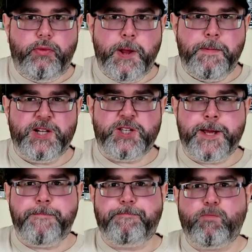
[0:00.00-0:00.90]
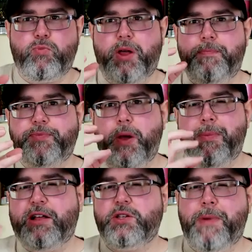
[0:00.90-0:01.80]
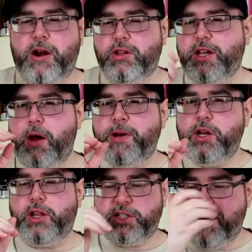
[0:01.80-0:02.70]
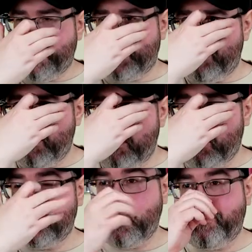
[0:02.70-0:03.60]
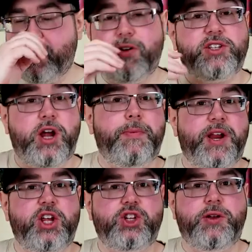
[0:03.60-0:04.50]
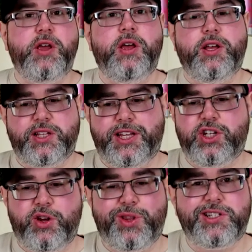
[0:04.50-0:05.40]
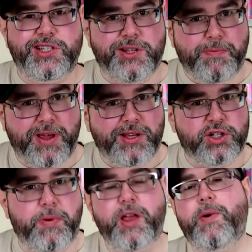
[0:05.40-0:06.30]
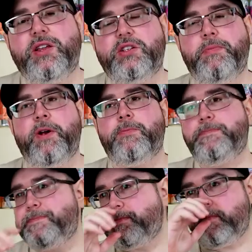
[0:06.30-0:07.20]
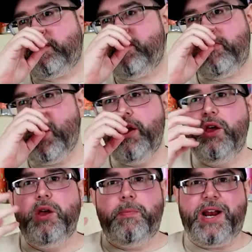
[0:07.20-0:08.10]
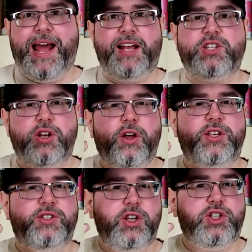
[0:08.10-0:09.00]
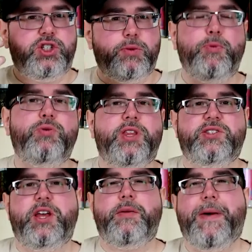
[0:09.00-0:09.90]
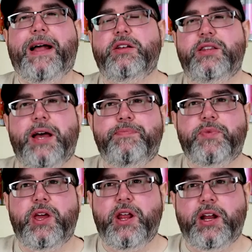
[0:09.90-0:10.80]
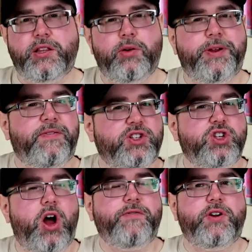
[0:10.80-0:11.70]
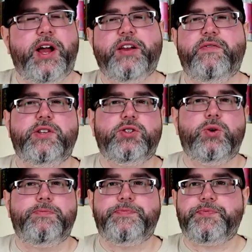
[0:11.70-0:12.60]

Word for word: But it's like mild to moderately carbonated, like smack dab in the middle. So there is carbonation to let you know this is an English barley wine. It's a beer. But it has a nice smoothness on the palate that, and a little bit of a softer kind of feel to it.